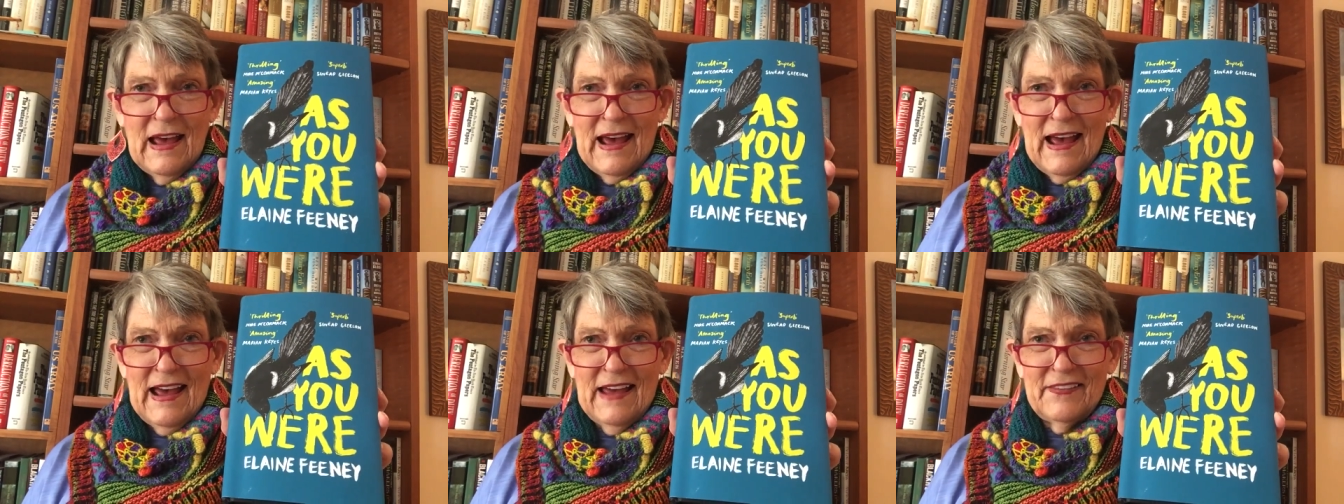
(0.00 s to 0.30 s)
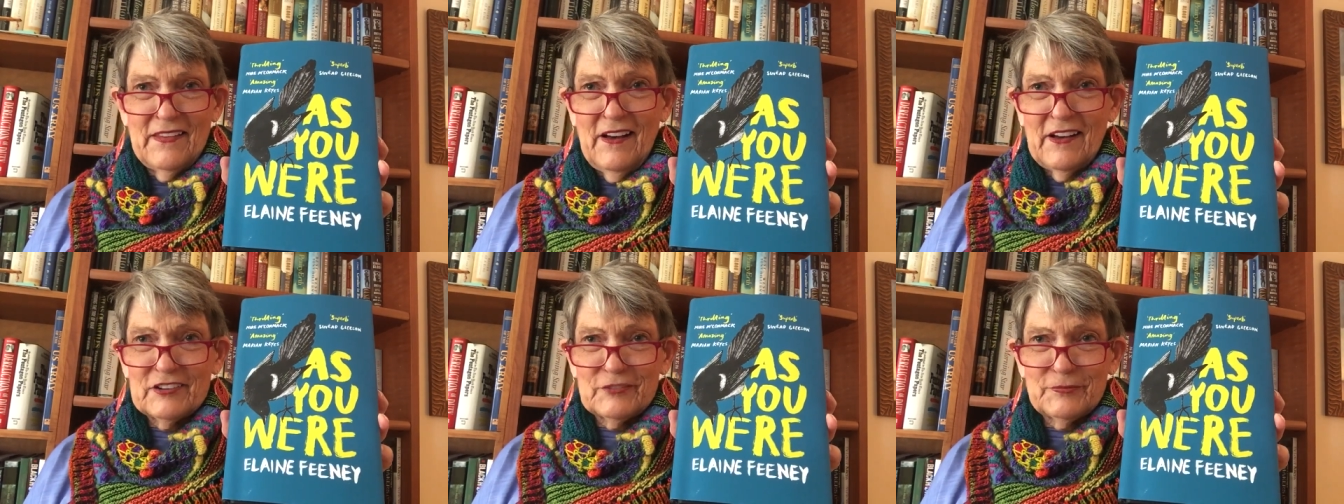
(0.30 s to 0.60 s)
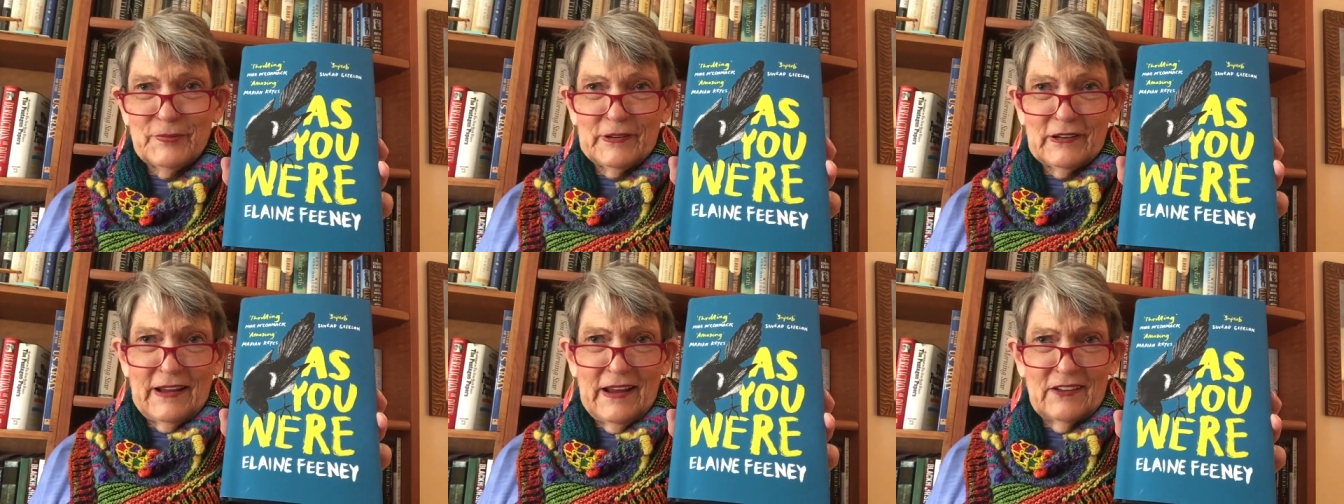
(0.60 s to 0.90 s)
And the
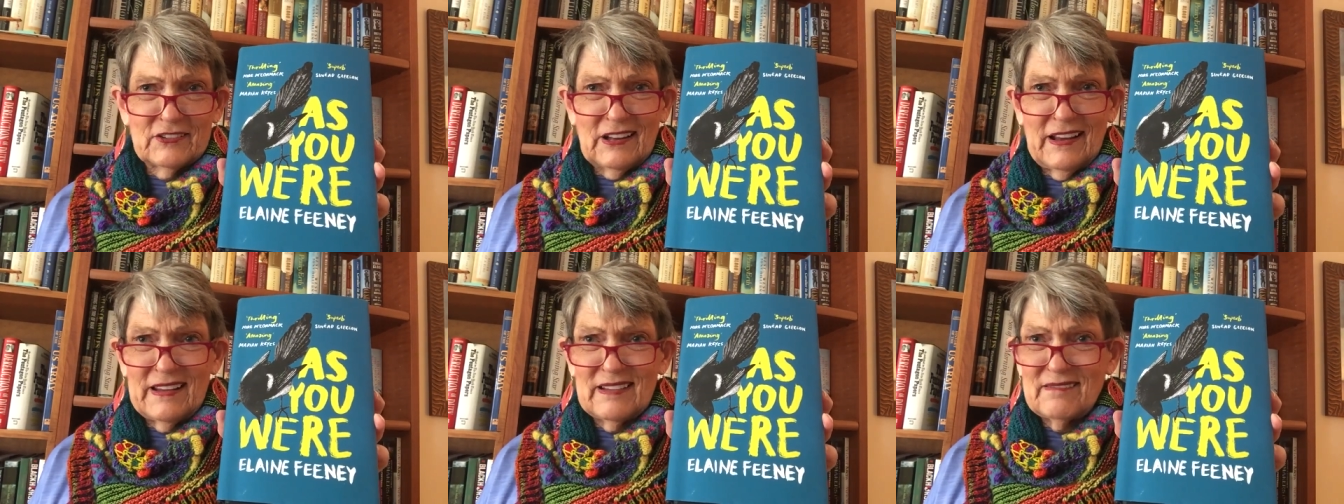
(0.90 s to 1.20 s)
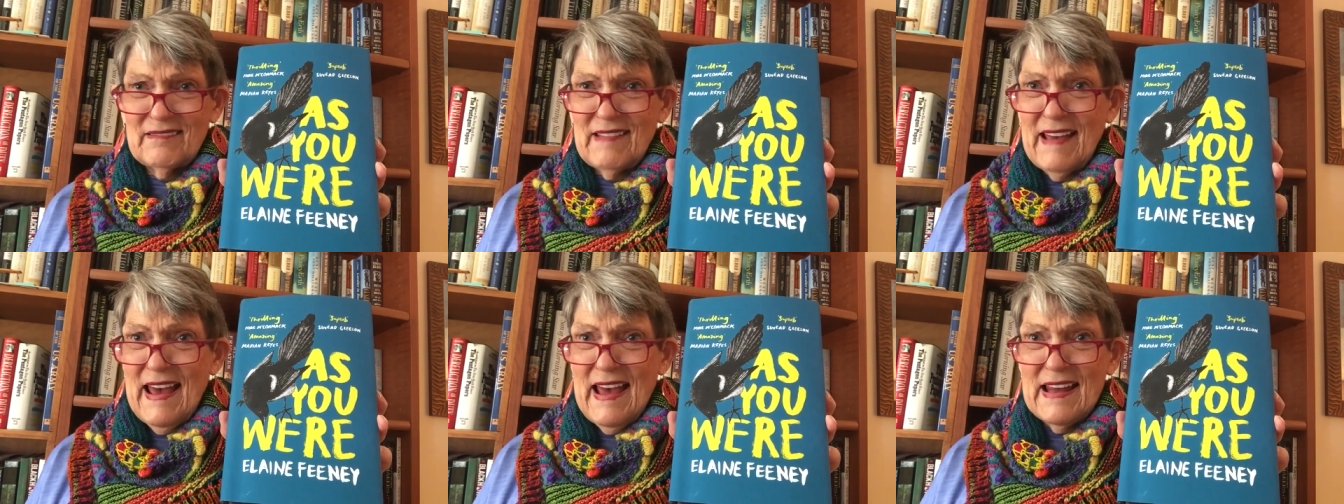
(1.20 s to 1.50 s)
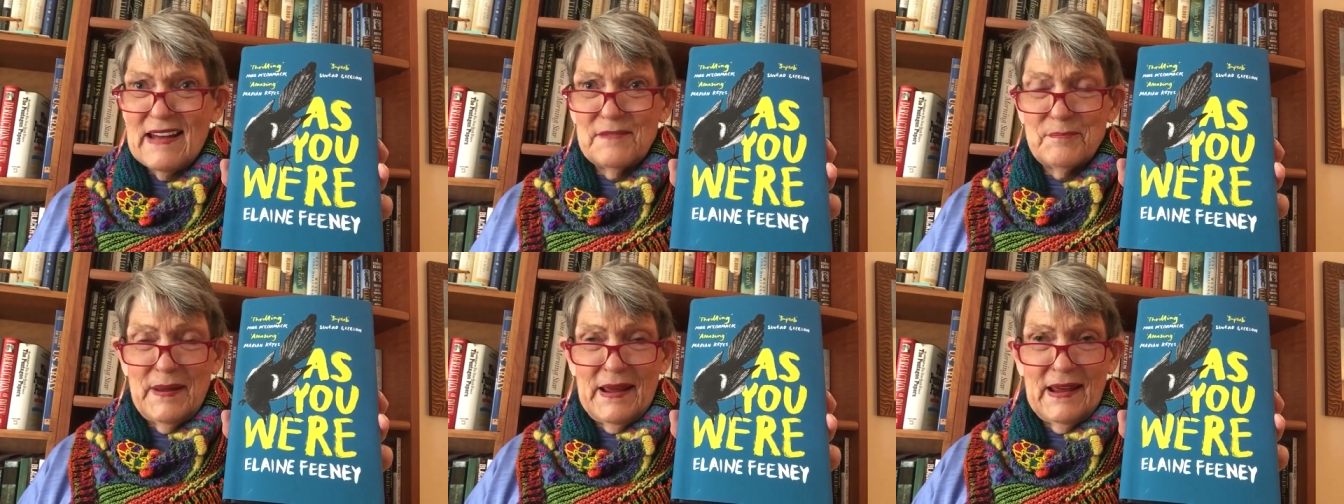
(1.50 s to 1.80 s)
hospital has like eight